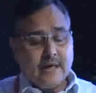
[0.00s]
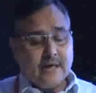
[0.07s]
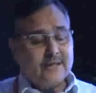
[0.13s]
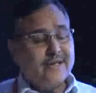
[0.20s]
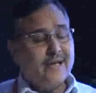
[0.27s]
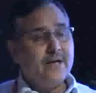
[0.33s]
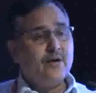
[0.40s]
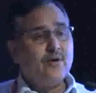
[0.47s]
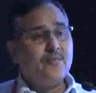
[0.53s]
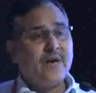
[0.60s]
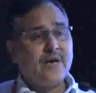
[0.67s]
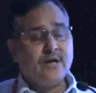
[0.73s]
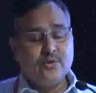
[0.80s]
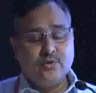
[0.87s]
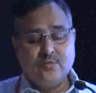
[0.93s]

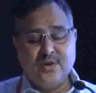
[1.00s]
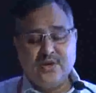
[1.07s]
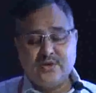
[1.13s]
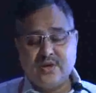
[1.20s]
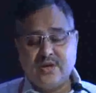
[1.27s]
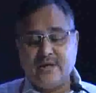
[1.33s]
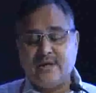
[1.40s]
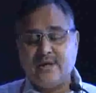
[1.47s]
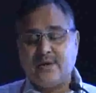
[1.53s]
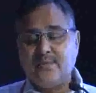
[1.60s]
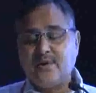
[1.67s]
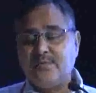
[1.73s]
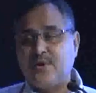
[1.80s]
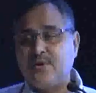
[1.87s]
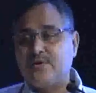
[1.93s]
Thalidomide, though mentioned here, but
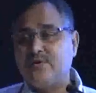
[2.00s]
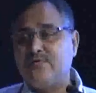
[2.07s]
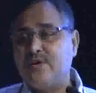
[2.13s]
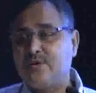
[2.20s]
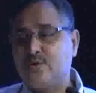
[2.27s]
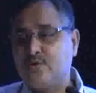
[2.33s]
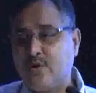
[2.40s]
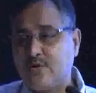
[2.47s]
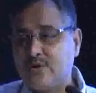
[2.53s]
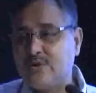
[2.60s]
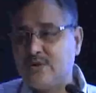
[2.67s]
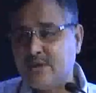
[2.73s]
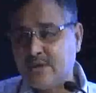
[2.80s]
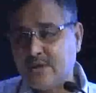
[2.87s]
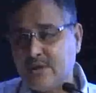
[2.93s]
because of its
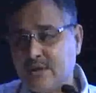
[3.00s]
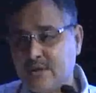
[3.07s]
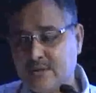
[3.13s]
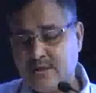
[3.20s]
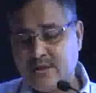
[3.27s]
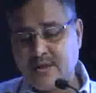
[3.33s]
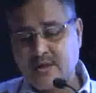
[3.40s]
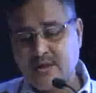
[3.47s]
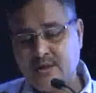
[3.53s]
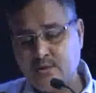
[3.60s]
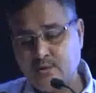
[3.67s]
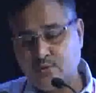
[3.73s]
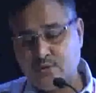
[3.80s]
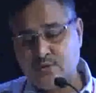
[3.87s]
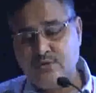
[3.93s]
toxicity, is rarely
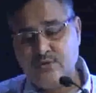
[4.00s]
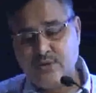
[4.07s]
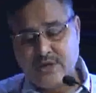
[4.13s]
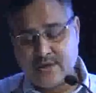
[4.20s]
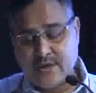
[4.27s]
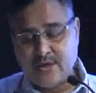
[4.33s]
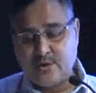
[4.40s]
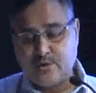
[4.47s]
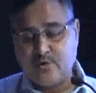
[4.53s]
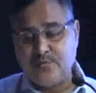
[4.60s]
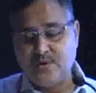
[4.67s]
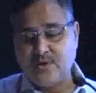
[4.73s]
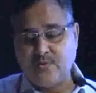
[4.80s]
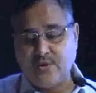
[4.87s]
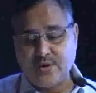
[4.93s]
used, generally should be
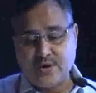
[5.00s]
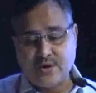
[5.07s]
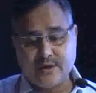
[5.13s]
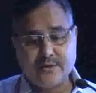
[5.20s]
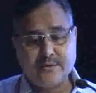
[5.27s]
avoided.